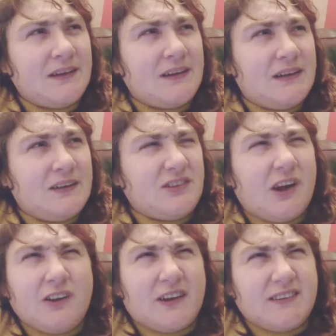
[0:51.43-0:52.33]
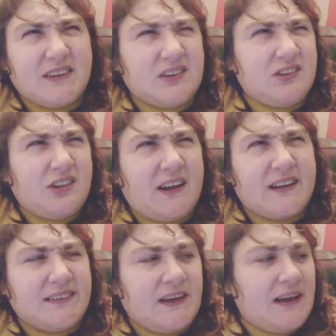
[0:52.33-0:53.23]
not an audition or an
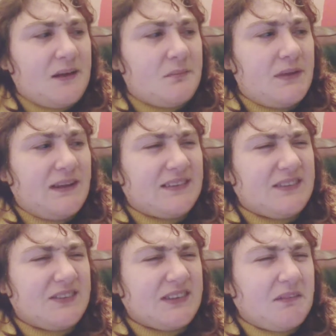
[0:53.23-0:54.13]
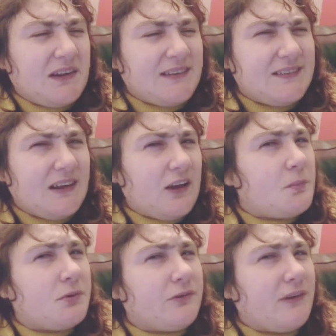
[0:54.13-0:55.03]
exam. It's just kind of like to see how you're
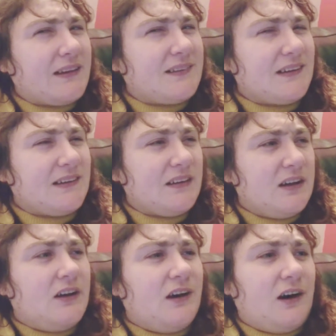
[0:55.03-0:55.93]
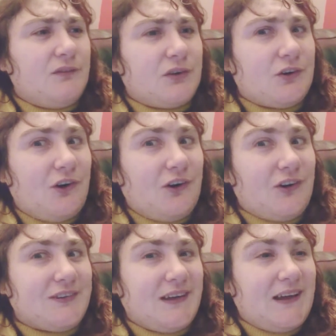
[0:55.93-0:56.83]
progressing on the course,
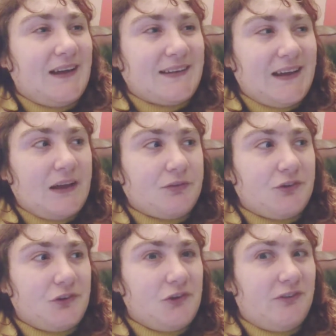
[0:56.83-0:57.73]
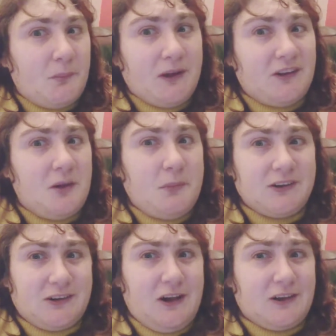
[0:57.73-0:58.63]
and I have to do a
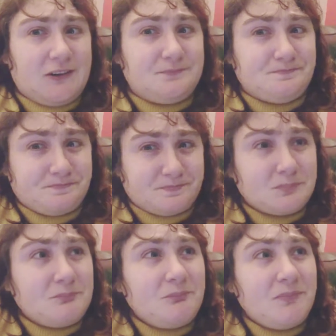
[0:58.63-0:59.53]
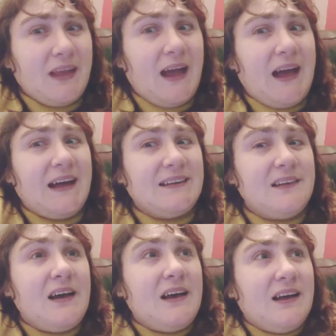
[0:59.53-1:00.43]
monologue, and
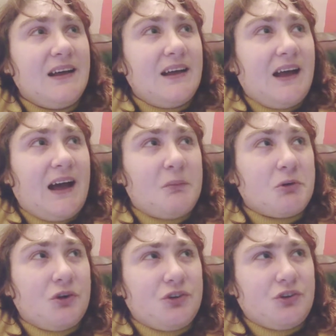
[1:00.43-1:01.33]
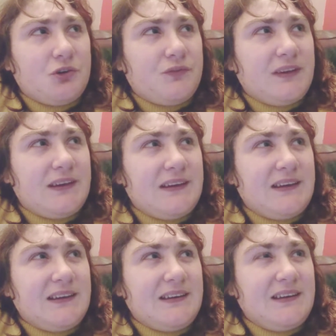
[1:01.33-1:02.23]
I'm going to do
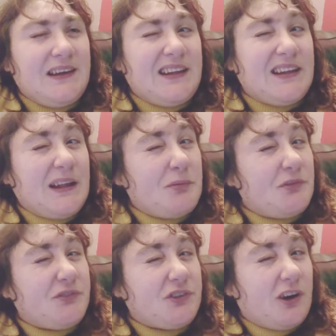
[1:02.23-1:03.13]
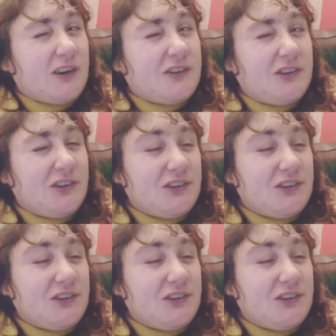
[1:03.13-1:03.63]
the 11th Doctor's